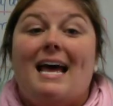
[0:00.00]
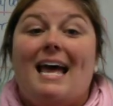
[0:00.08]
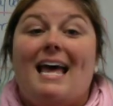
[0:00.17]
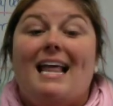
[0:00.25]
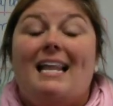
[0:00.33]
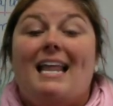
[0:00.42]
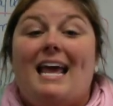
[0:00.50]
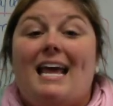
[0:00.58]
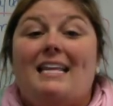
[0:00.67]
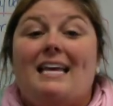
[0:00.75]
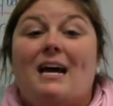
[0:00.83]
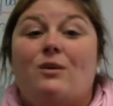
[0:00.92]
Él,
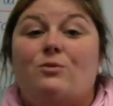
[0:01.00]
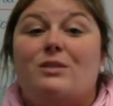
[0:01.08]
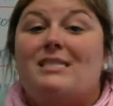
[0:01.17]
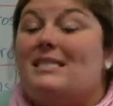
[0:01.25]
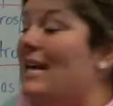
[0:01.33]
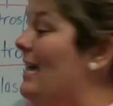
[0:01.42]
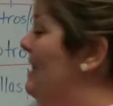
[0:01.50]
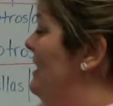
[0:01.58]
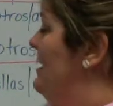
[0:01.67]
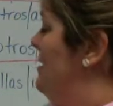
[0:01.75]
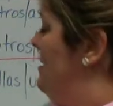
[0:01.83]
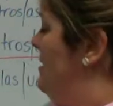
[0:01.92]
ella, usted,
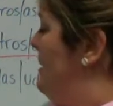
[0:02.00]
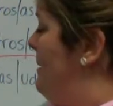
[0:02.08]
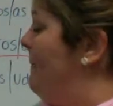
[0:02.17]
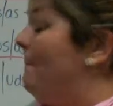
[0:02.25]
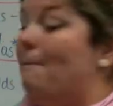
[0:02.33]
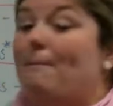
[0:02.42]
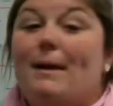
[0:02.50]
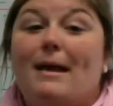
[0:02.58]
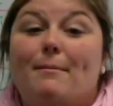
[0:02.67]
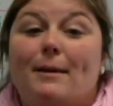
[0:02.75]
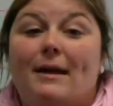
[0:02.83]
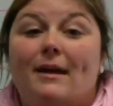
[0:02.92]

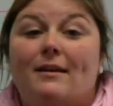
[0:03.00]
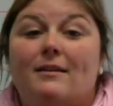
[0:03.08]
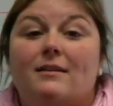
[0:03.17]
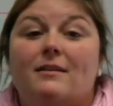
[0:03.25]
bebe.